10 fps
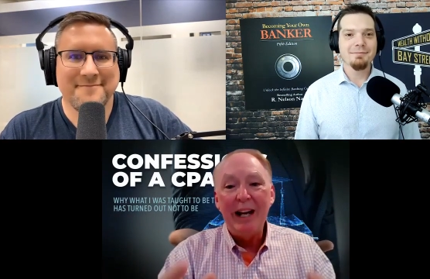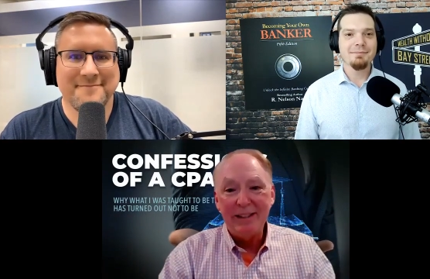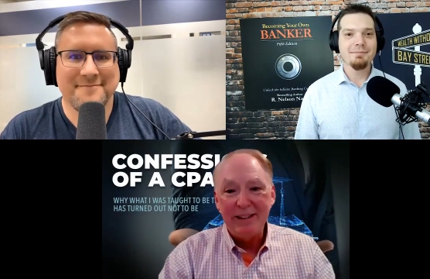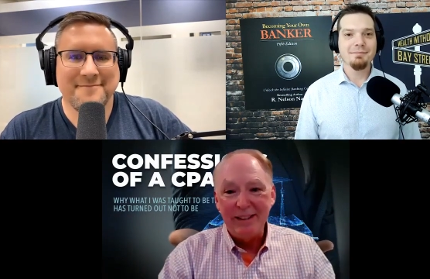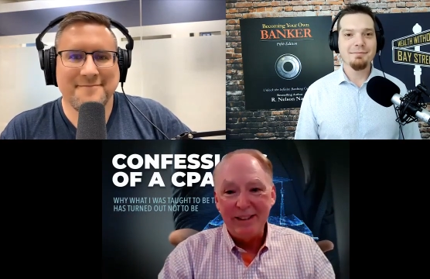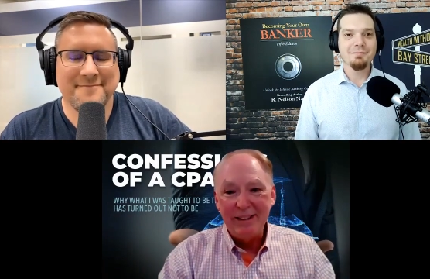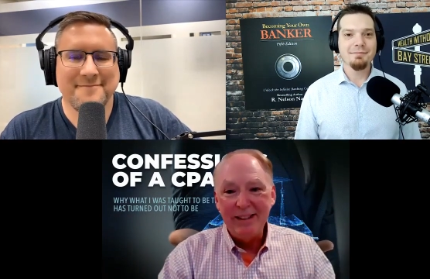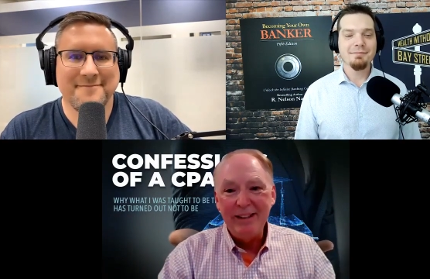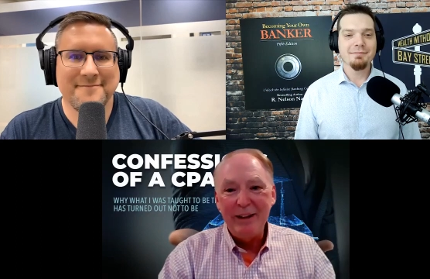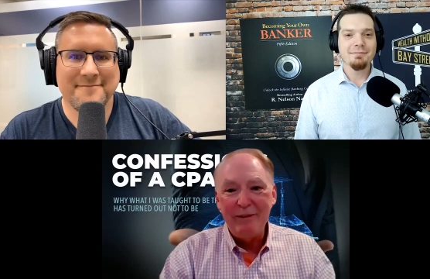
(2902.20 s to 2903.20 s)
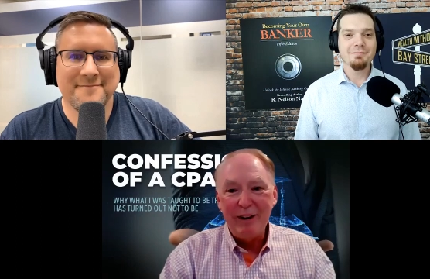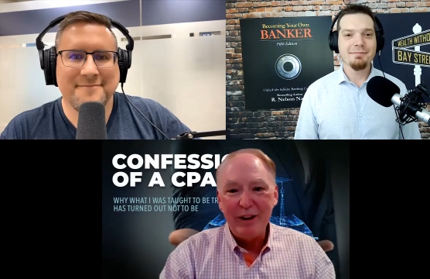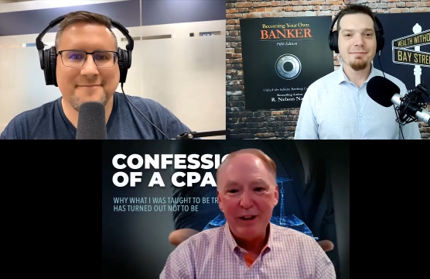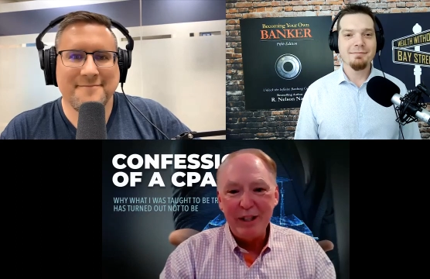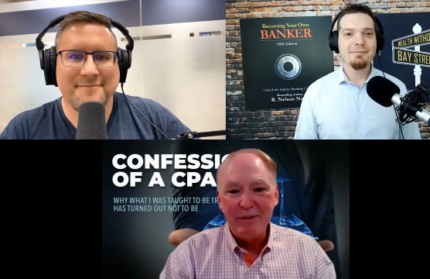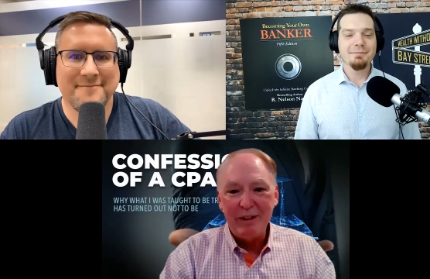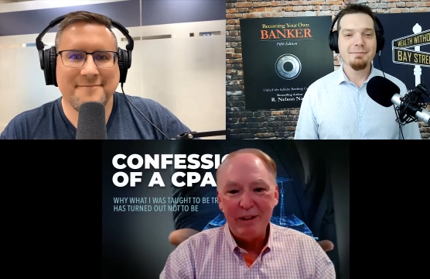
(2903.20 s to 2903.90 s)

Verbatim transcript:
Speaker 1: the lessons in Confessions of